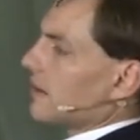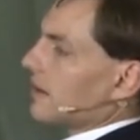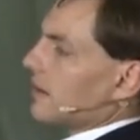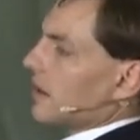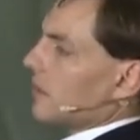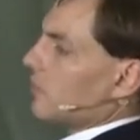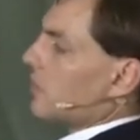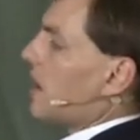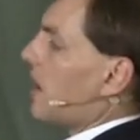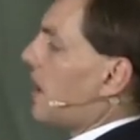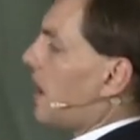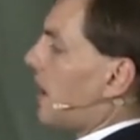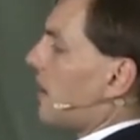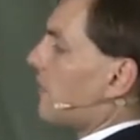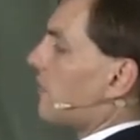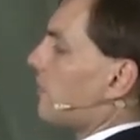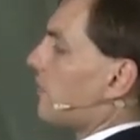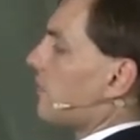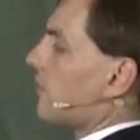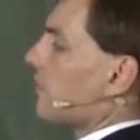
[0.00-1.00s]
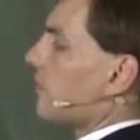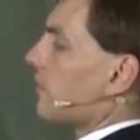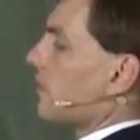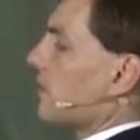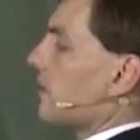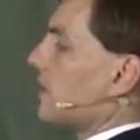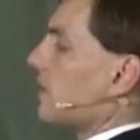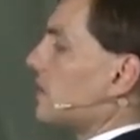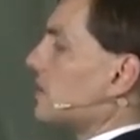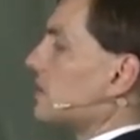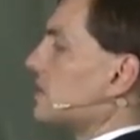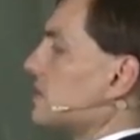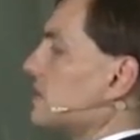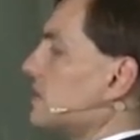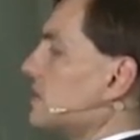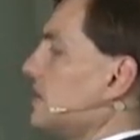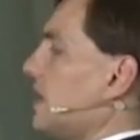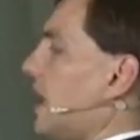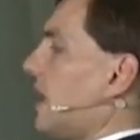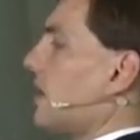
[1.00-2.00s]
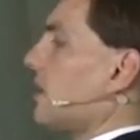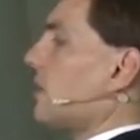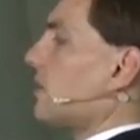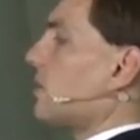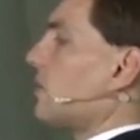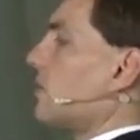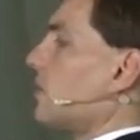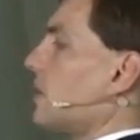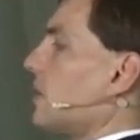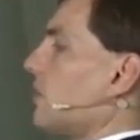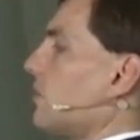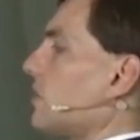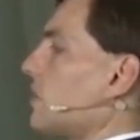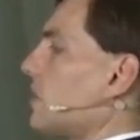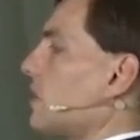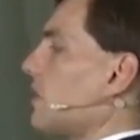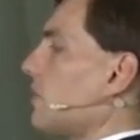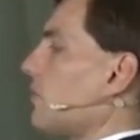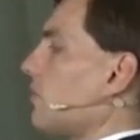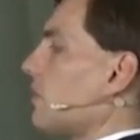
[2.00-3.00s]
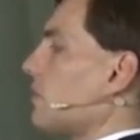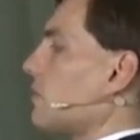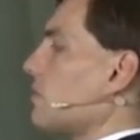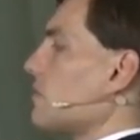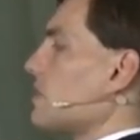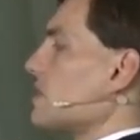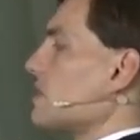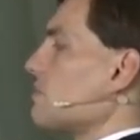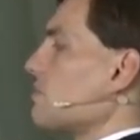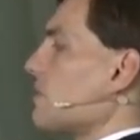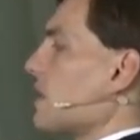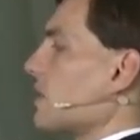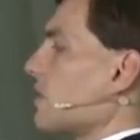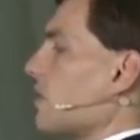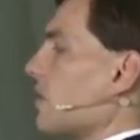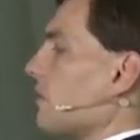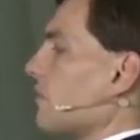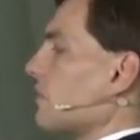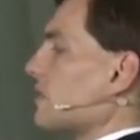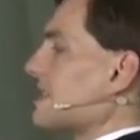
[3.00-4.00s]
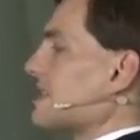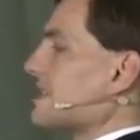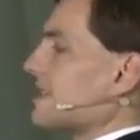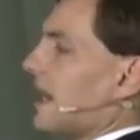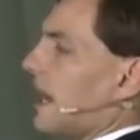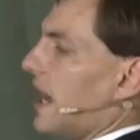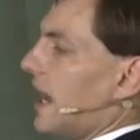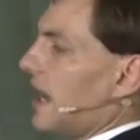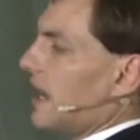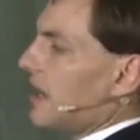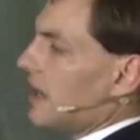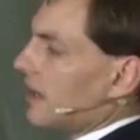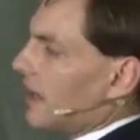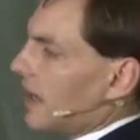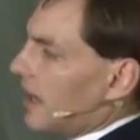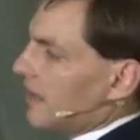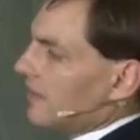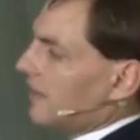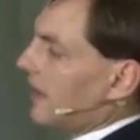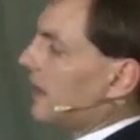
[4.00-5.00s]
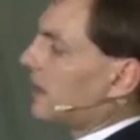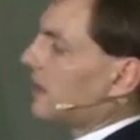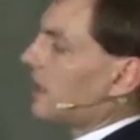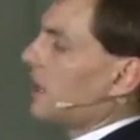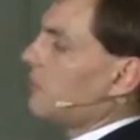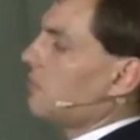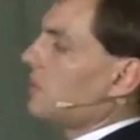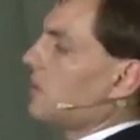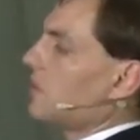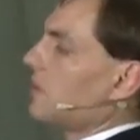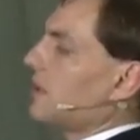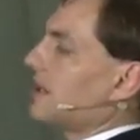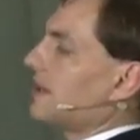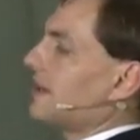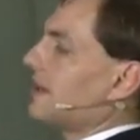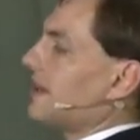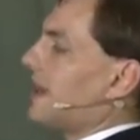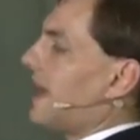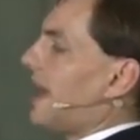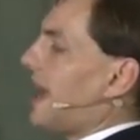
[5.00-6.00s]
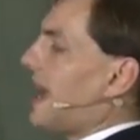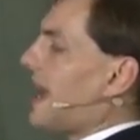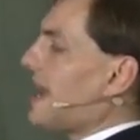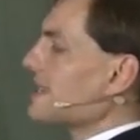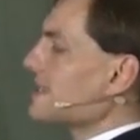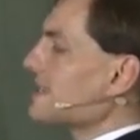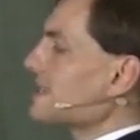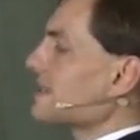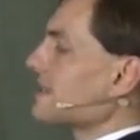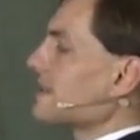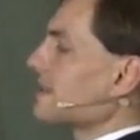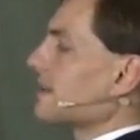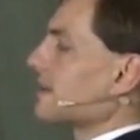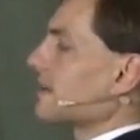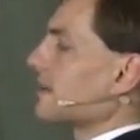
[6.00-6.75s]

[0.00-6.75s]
Then we have second derivative in respect of xi, and that can be written as